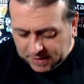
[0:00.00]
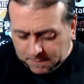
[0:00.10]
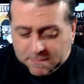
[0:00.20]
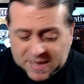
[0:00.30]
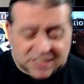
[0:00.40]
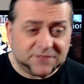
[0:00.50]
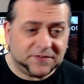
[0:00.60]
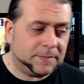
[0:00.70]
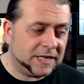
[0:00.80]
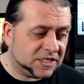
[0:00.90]

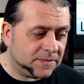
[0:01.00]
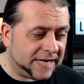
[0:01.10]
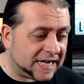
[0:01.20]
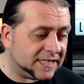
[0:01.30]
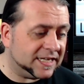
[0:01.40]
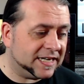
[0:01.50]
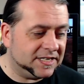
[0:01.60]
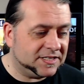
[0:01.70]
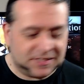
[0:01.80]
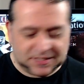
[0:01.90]
massively pleased to be adding that
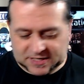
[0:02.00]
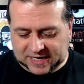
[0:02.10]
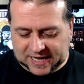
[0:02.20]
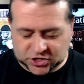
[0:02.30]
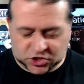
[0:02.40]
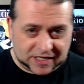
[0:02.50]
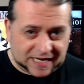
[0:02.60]
into the collection.